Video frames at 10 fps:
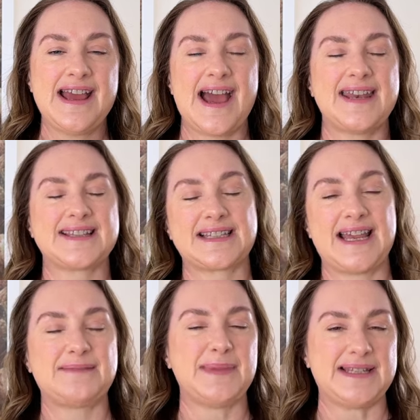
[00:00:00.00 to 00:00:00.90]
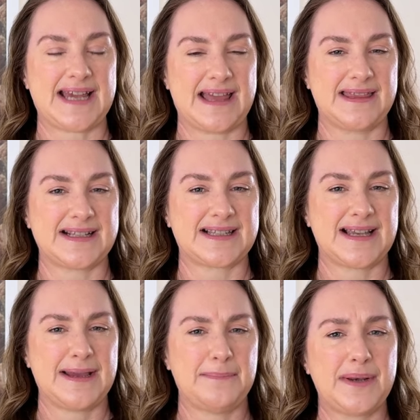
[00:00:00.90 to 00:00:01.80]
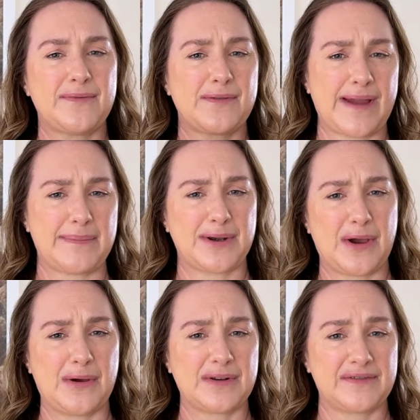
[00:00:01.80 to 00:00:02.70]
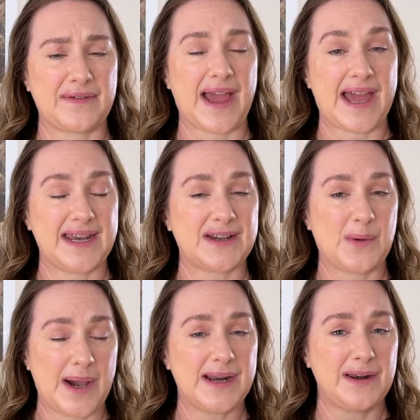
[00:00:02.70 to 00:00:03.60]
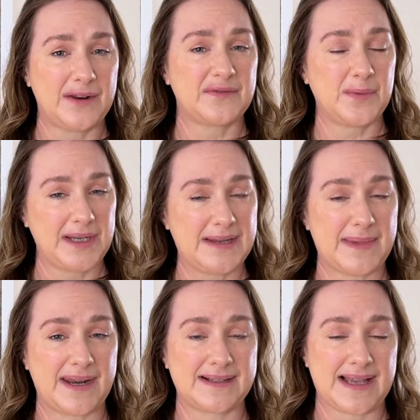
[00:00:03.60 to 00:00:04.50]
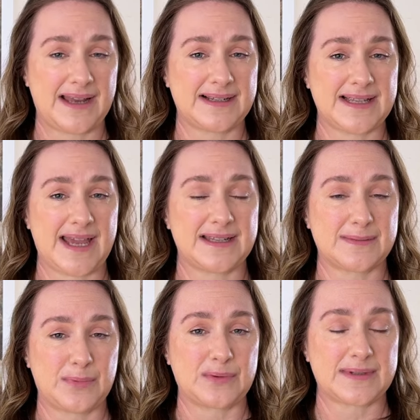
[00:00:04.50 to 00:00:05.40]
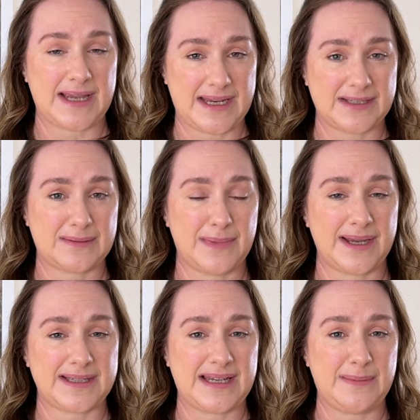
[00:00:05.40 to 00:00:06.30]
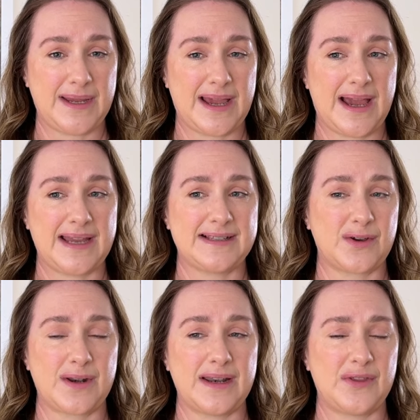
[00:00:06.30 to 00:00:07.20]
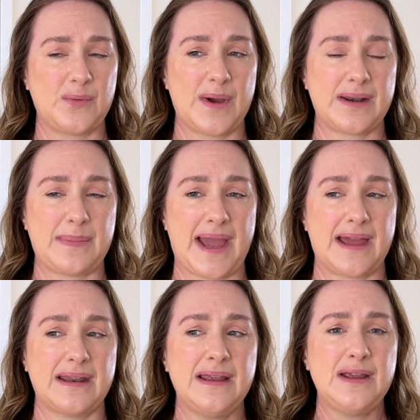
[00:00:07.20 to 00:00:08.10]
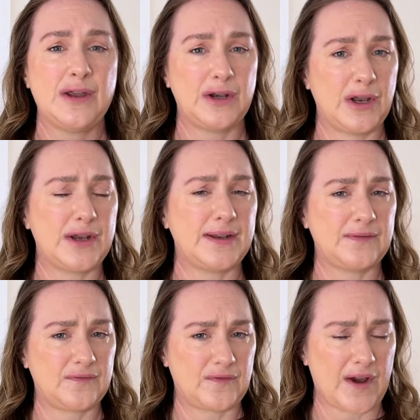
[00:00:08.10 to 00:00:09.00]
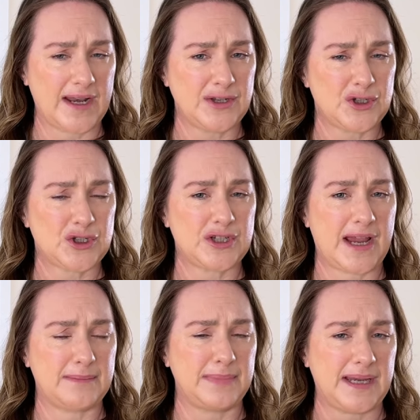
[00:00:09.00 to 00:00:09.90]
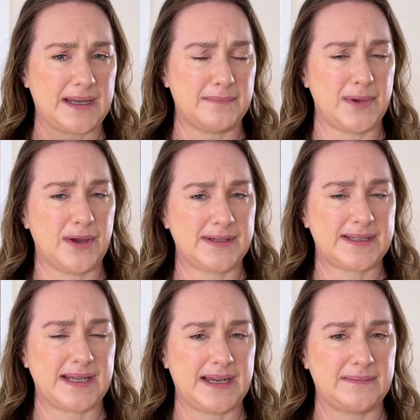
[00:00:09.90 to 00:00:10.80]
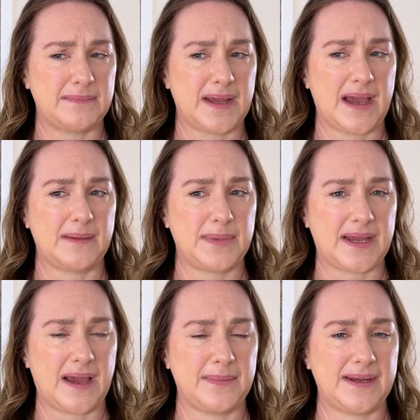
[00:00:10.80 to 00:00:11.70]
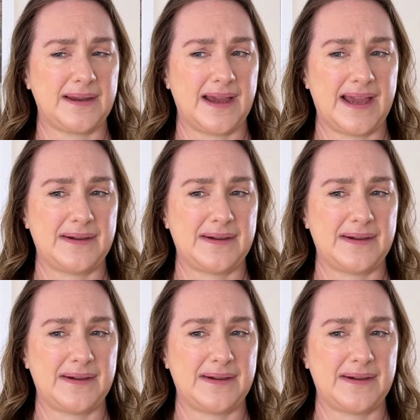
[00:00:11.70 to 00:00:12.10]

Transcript: And it's led me down this bit of a rabbit hole of adding quite a lot of William Alexander's books into my TBR. He's got another one about learning French and being immersed in becoming